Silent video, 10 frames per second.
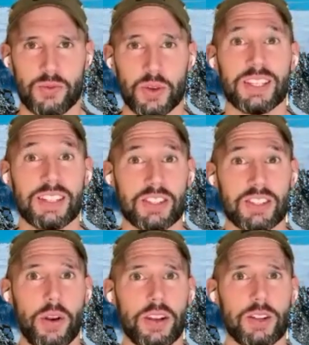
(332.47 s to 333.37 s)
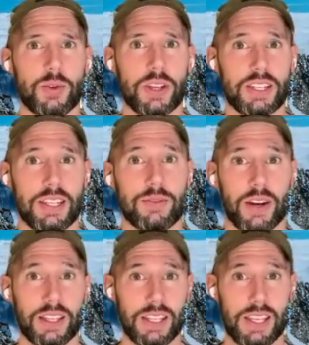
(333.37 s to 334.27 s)
What this is going to do is
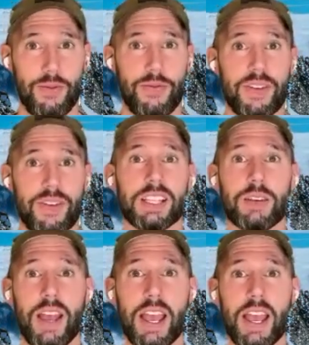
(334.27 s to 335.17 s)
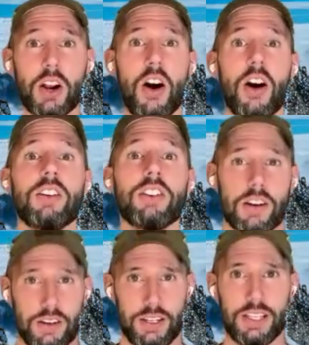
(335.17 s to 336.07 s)
invite the feeling of air
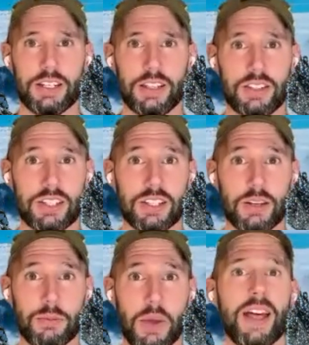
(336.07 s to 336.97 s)
hunger into the system.